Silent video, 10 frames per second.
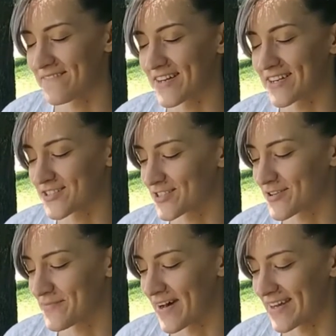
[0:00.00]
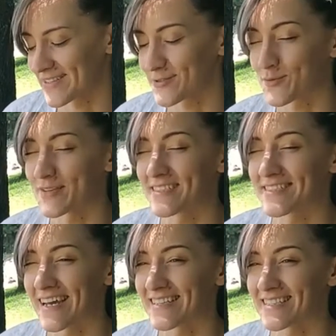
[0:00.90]
Finish my
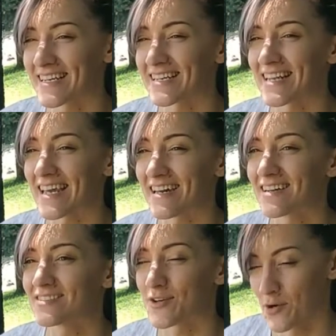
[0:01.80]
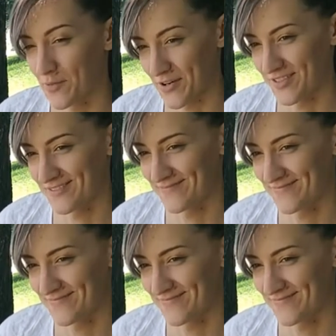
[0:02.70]
2019 Inktober.